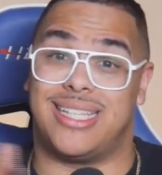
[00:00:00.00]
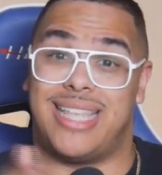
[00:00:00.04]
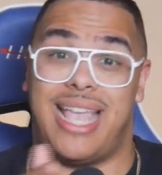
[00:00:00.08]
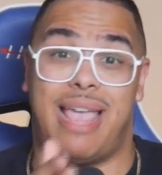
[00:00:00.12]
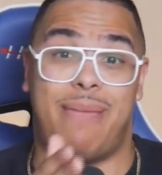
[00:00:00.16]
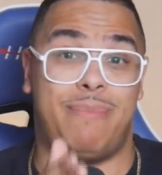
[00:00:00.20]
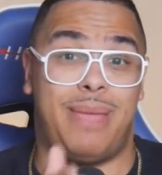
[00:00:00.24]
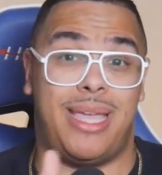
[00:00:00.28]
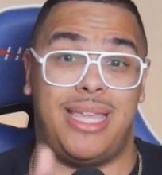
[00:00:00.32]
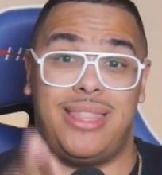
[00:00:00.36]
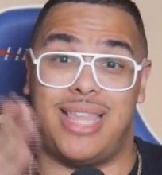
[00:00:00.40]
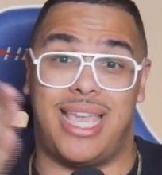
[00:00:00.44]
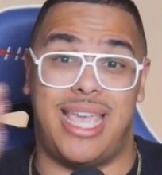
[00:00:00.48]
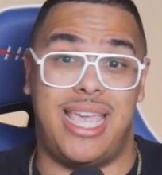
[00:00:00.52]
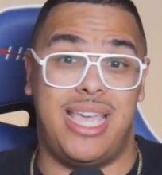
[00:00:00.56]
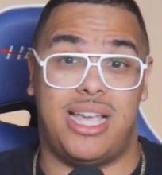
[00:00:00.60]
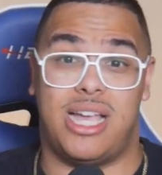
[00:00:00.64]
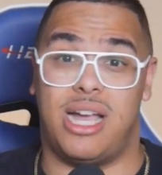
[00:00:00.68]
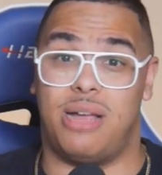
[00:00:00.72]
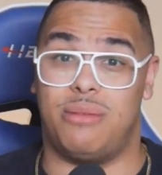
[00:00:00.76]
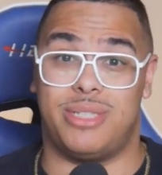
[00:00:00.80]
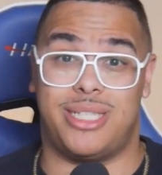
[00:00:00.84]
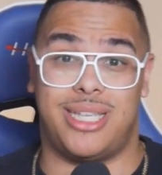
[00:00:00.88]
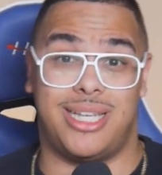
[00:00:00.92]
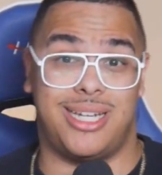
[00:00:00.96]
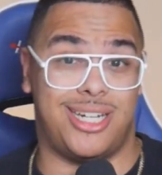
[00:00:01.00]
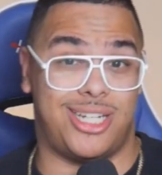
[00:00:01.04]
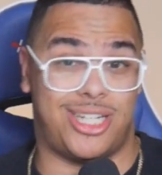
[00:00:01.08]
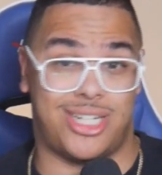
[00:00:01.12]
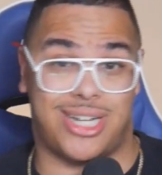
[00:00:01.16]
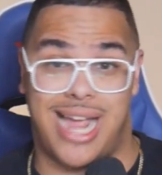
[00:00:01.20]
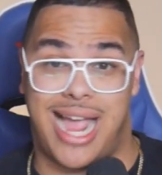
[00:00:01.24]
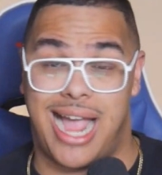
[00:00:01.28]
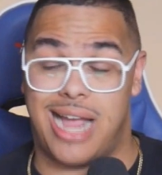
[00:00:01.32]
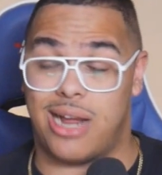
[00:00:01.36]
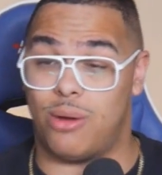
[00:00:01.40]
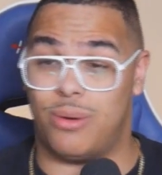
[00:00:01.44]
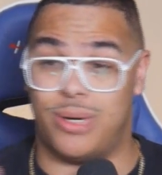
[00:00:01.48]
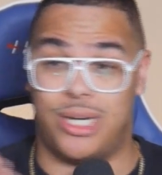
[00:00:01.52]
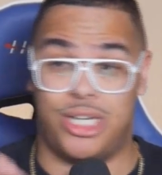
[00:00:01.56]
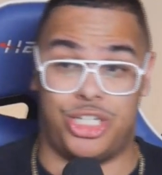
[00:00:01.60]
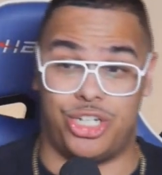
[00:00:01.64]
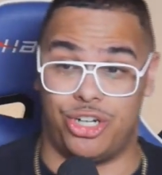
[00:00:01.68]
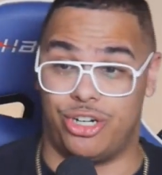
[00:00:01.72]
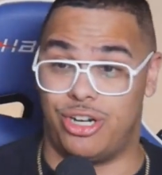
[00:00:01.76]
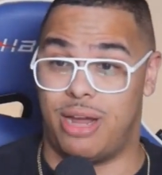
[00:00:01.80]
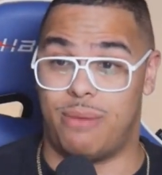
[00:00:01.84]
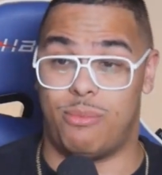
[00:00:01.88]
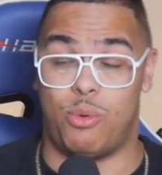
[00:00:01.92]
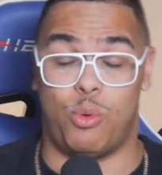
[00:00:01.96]
Does that mean that he comes into Chicago and
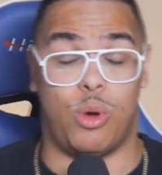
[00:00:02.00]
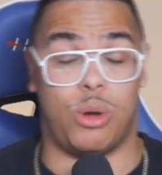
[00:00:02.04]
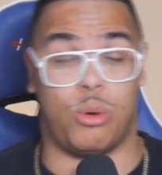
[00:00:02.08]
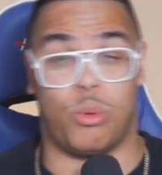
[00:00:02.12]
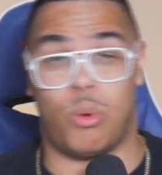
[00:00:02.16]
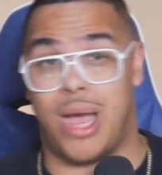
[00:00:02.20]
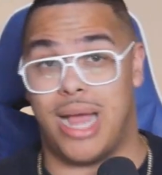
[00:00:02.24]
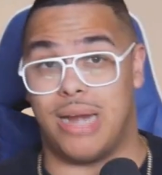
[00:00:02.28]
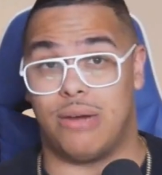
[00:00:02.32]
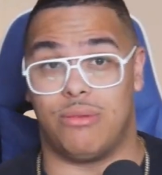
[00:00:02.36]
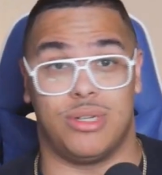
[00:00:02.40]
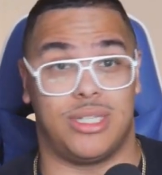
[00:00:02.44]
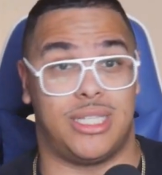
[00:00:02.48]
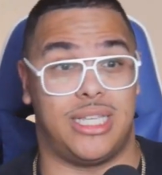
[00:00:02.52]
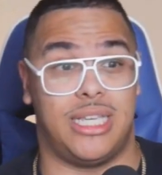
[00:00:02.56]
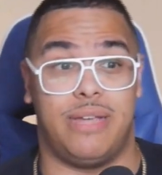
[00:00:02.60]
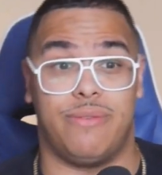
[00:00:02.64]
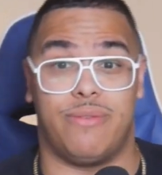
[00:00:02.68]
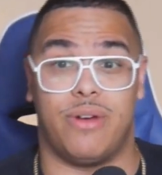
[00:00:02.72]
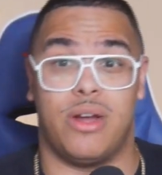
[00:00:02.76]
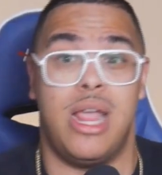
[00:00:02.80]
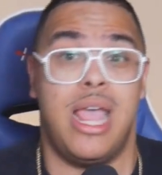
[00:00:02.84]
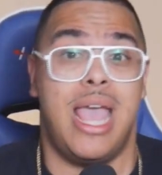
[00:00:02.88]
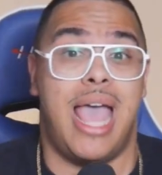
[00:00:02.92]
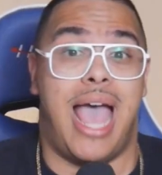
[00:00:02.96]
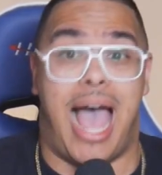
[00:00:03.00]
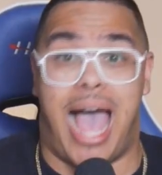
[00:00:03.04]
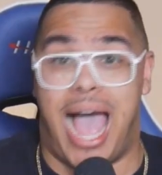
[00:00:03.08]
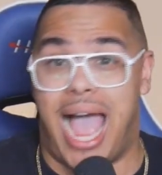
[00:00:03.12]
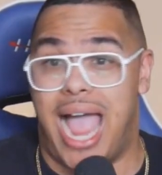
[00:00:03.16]
he's your number one wide receiver?